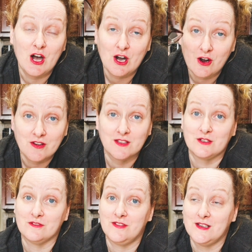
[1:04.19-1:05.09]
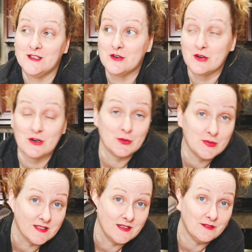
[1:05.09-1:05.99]
hard liquor fan or a
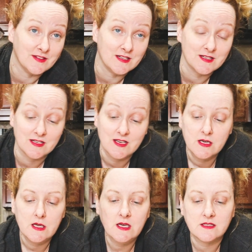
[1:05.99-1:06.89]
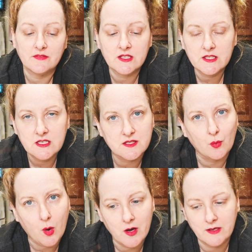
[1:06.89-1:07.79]
whiskey fan. He definitely is a
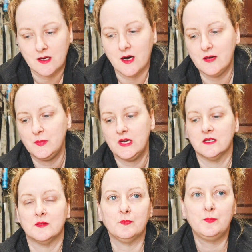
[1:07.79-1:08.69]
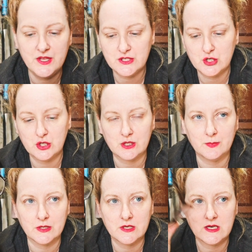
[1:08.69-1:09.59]
wine guy, because this
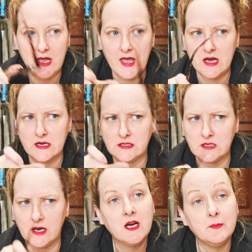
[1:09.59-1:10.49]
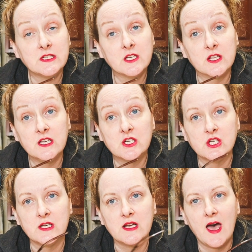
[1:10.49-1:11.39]
cookbook and Come Into the
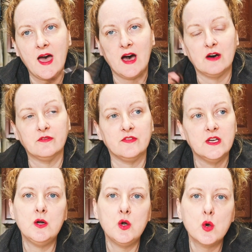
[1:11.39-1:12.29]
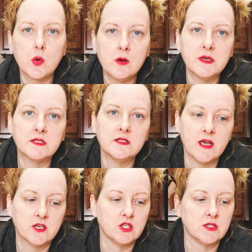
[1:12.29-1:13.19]
Kitchen have enormous
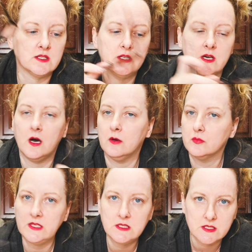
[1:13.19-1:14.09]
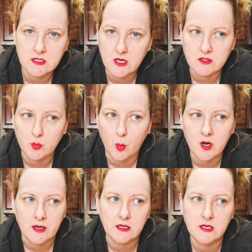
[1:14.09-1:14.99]
sections that only discuss
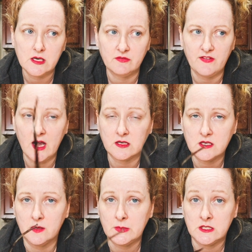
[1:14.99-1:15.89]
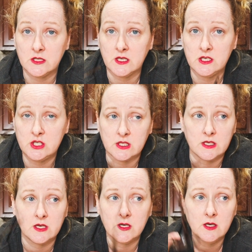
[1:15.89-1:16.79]
wine. And in fact, Come Into the Kitchen,